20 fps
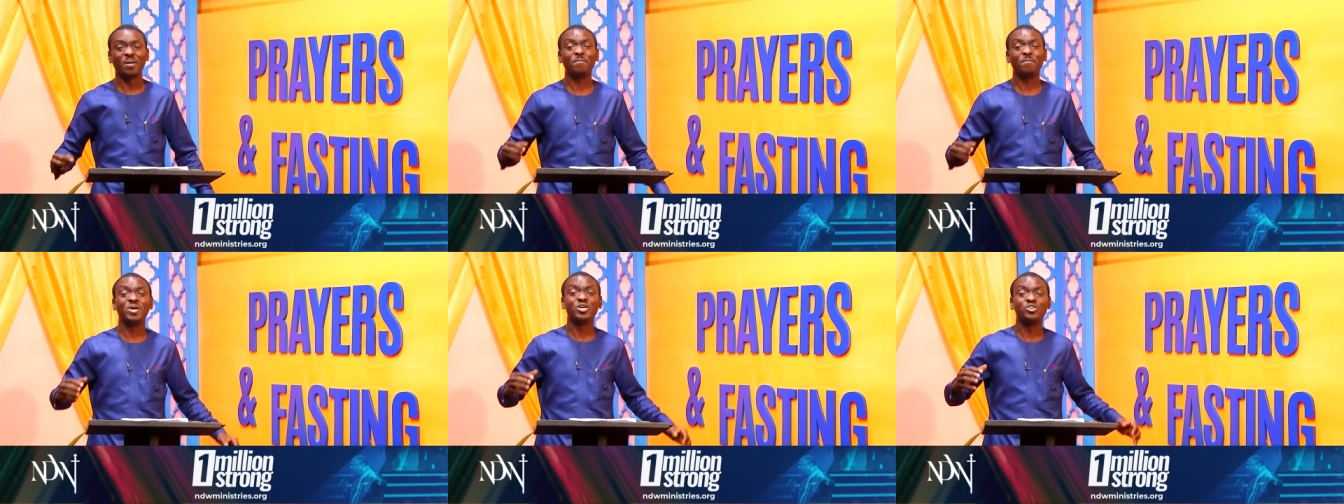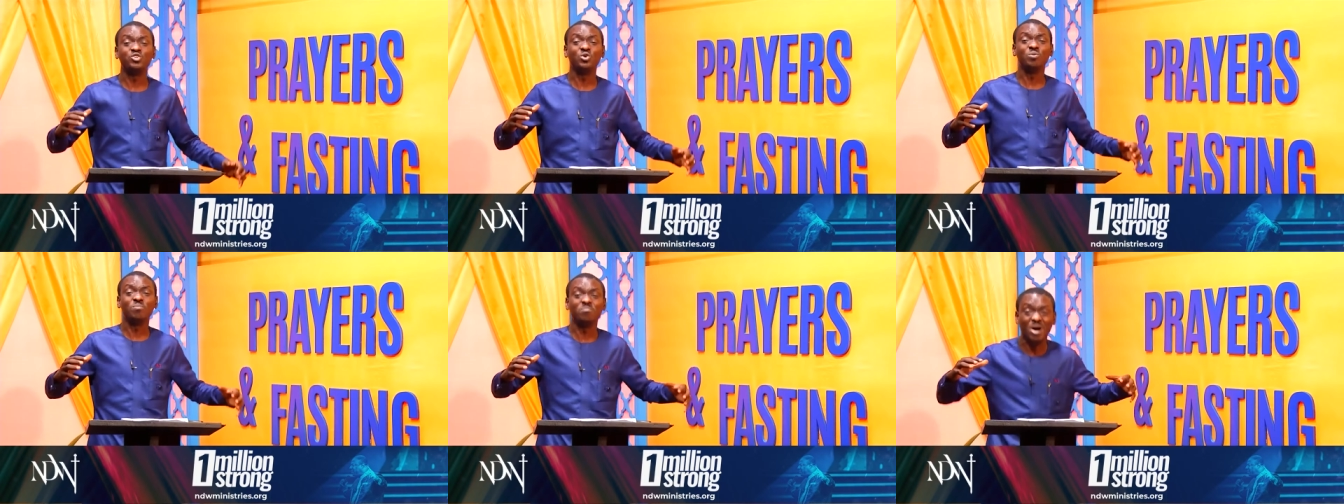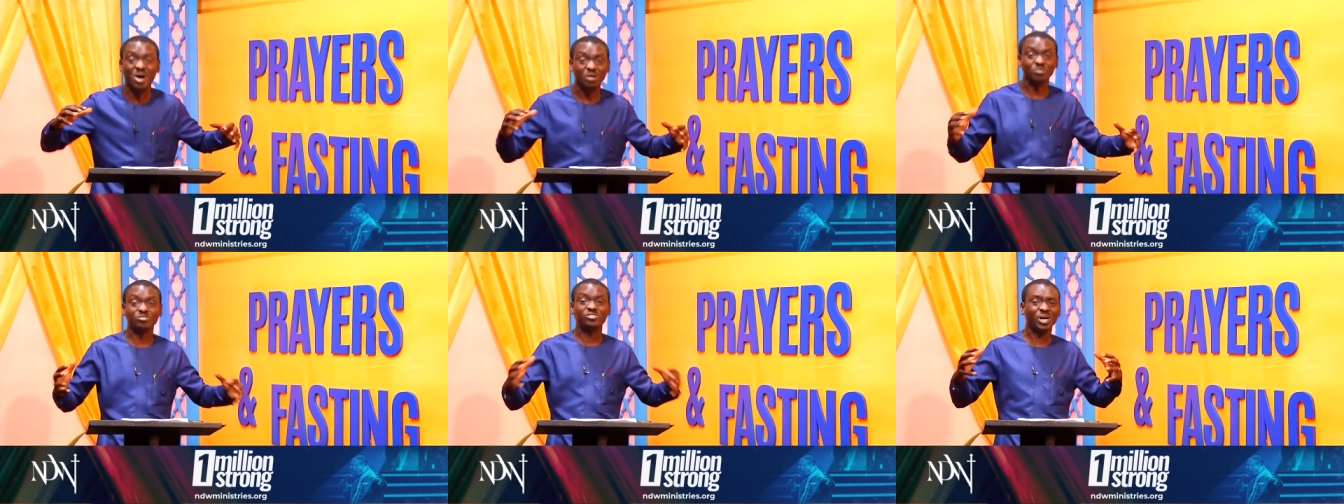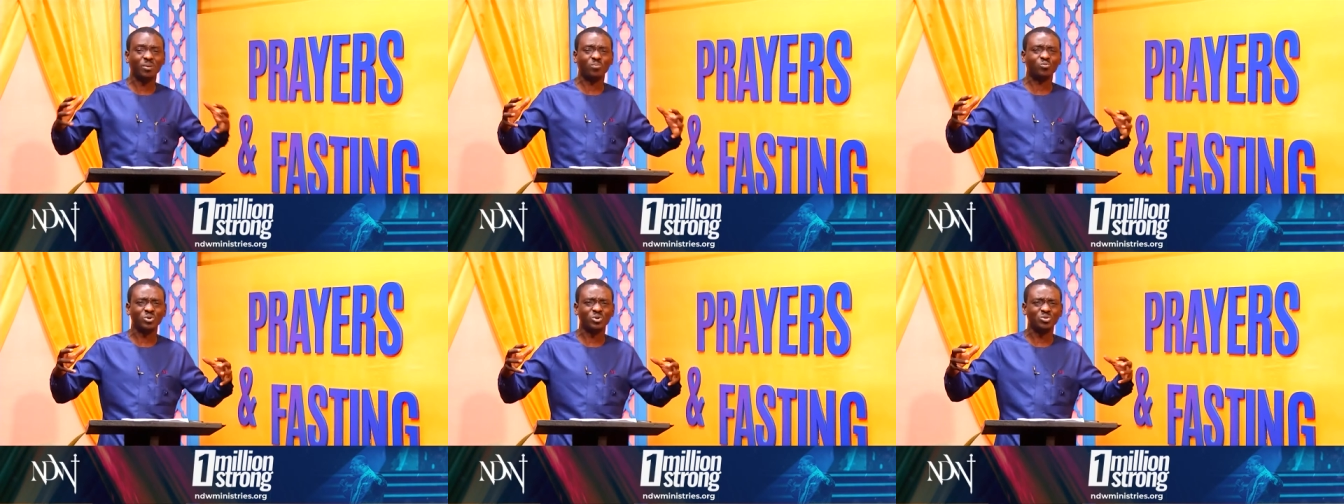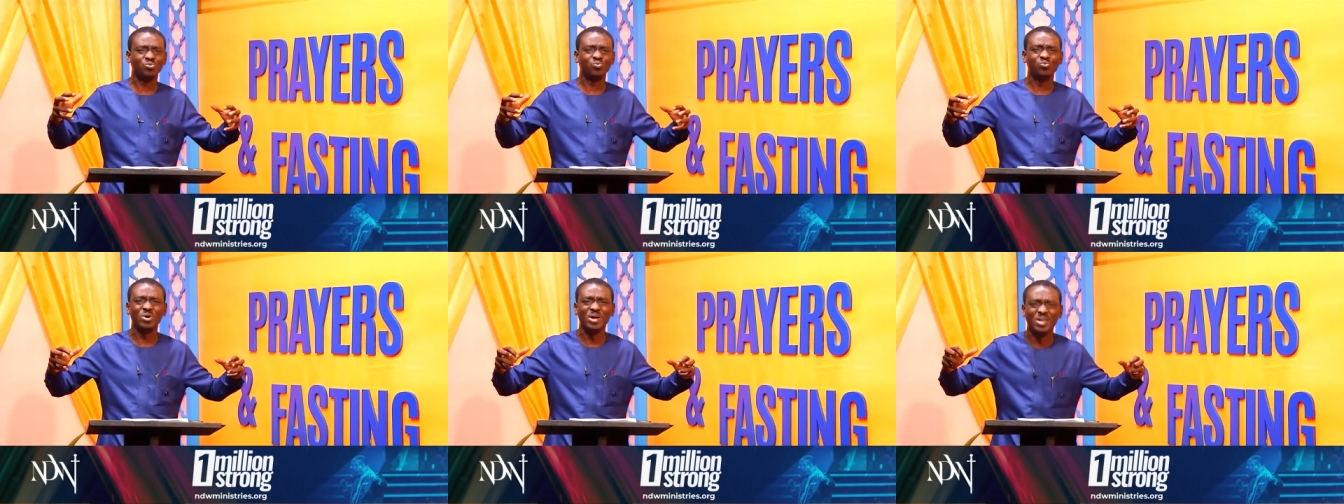May you mount up
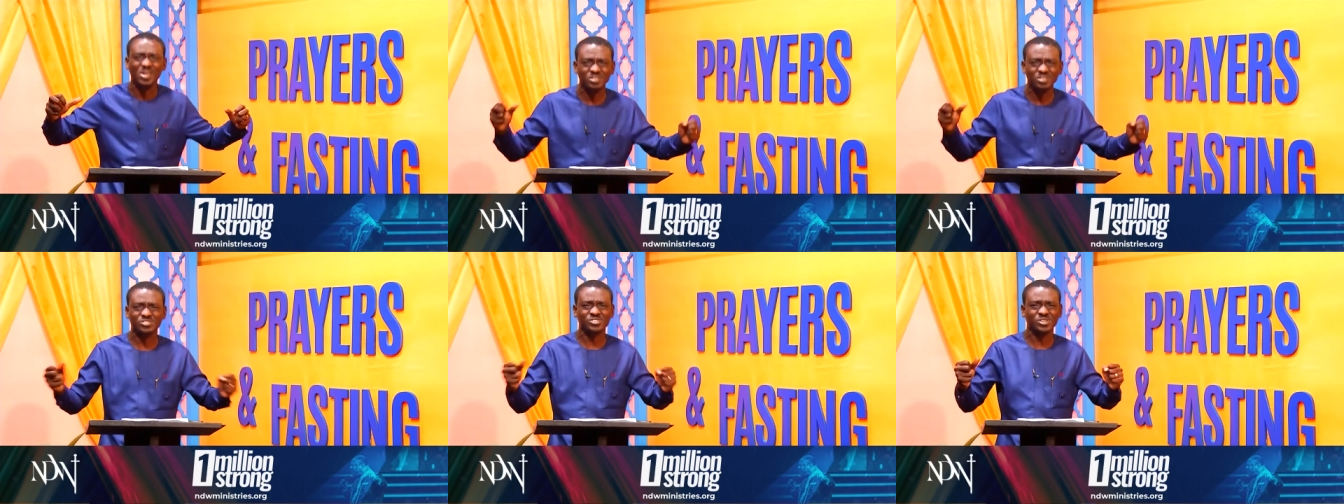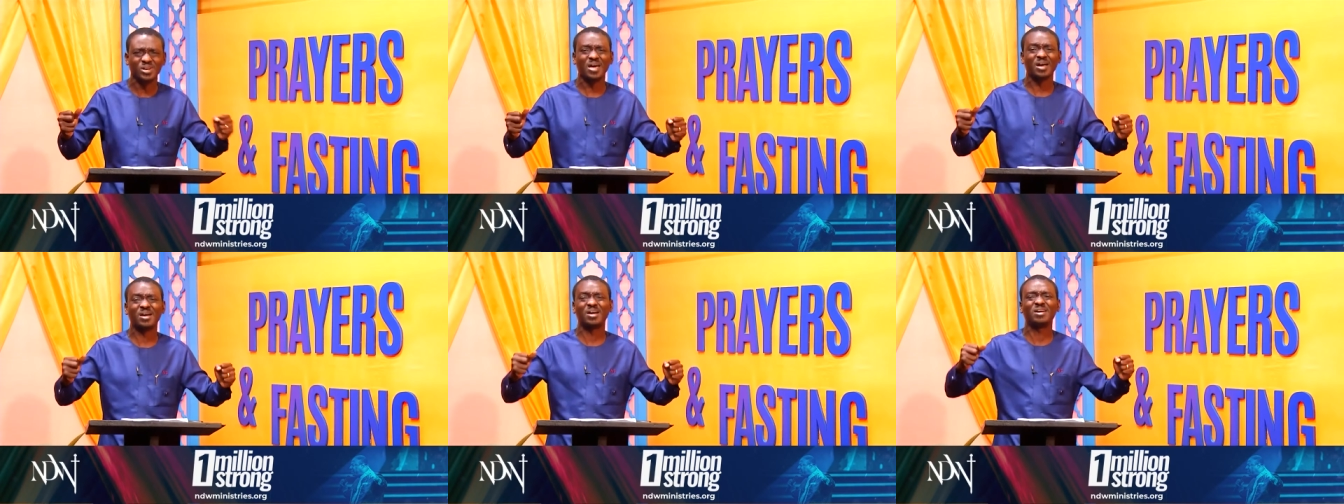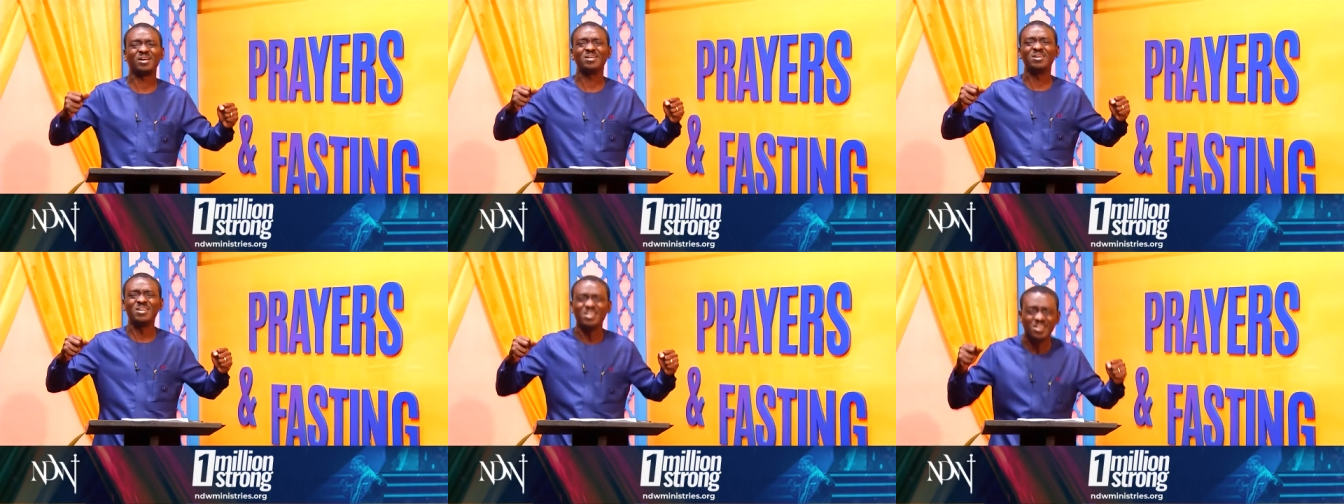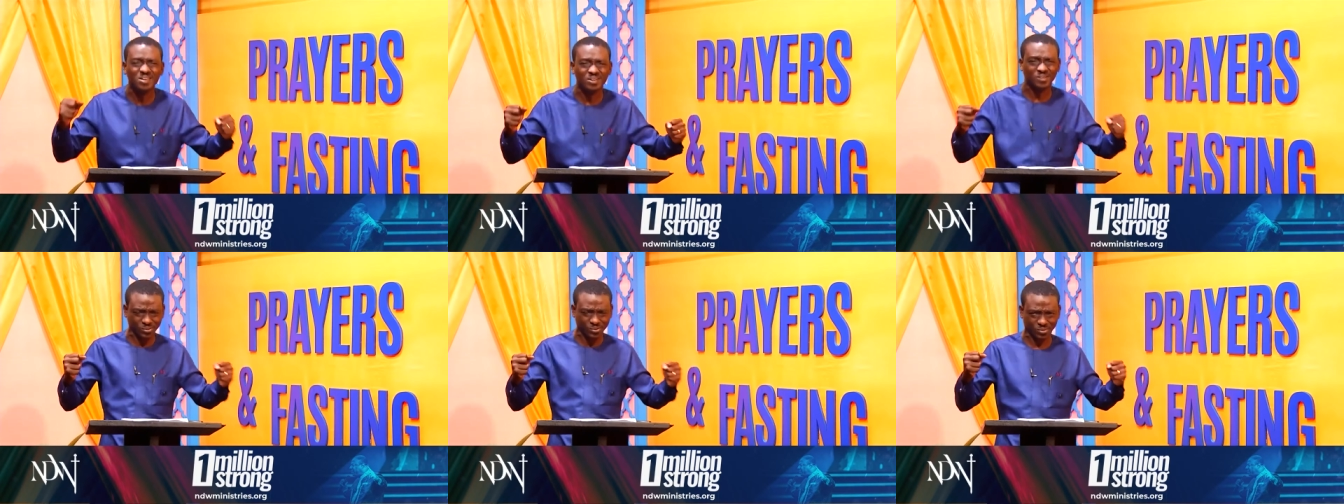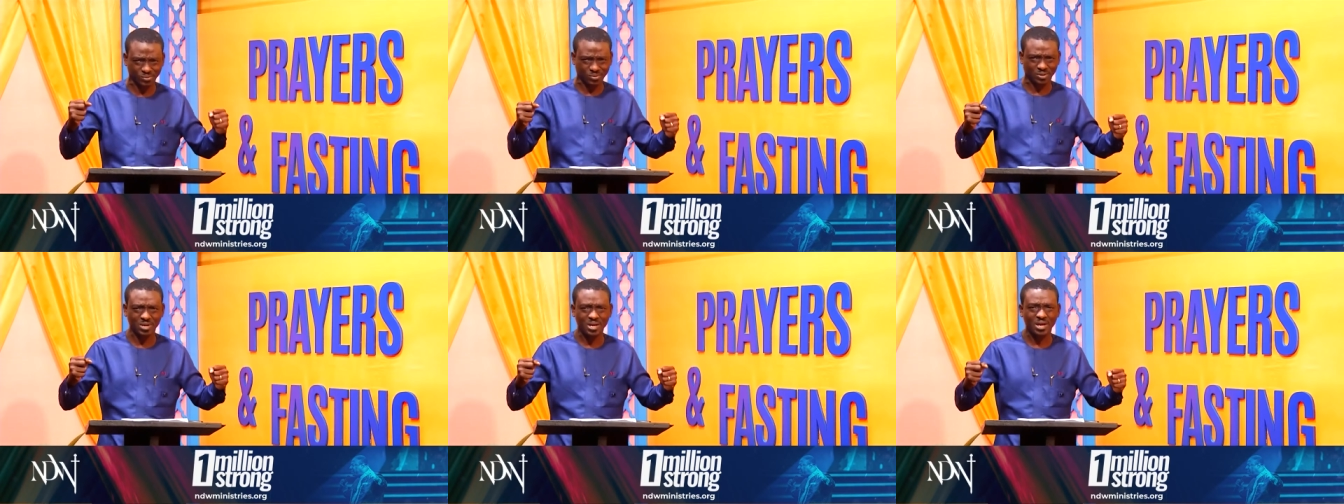with wings like an
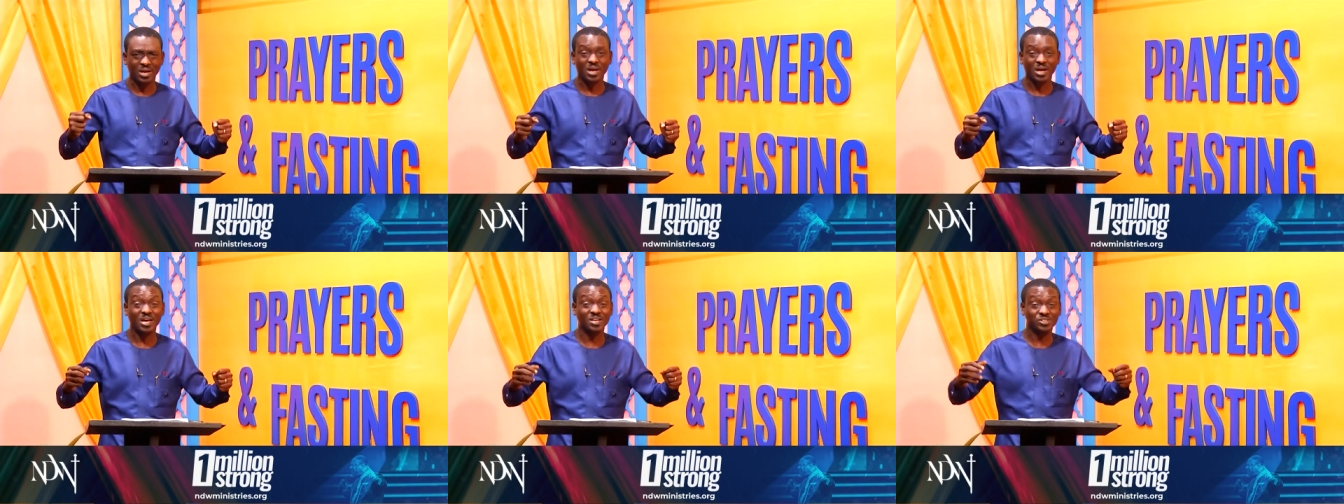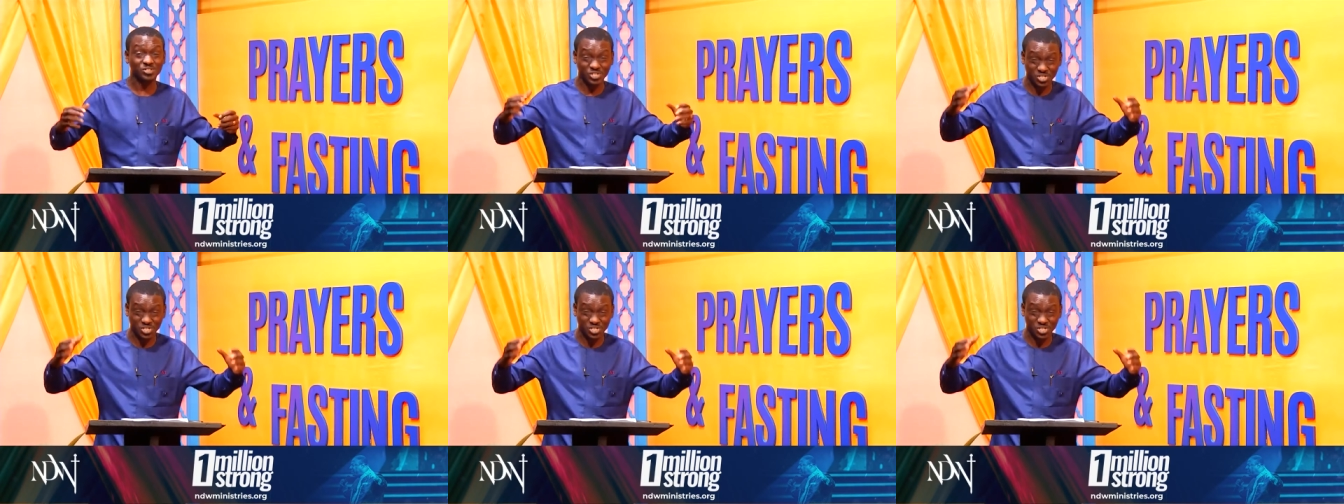eagle, yes, and